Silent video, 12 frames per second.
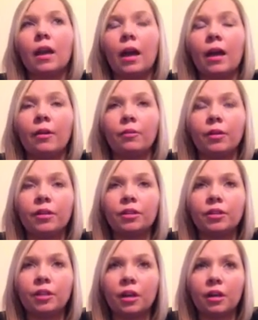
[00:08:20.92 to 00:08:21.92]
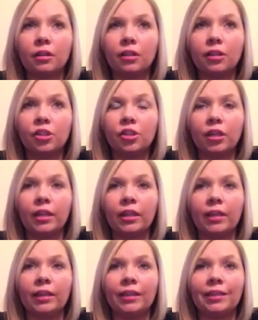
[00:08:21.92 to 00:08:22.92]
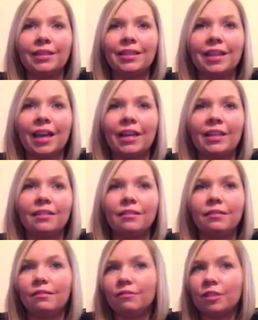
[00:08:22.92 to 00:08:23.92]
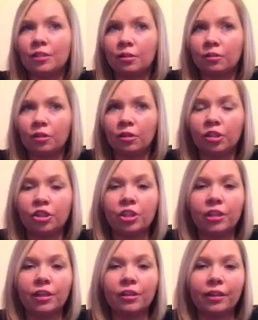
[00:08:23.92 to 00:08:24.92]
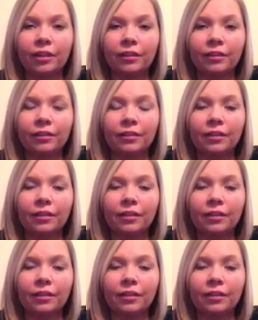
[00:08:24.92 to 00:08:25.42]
went on to college, and I was no longer cheering.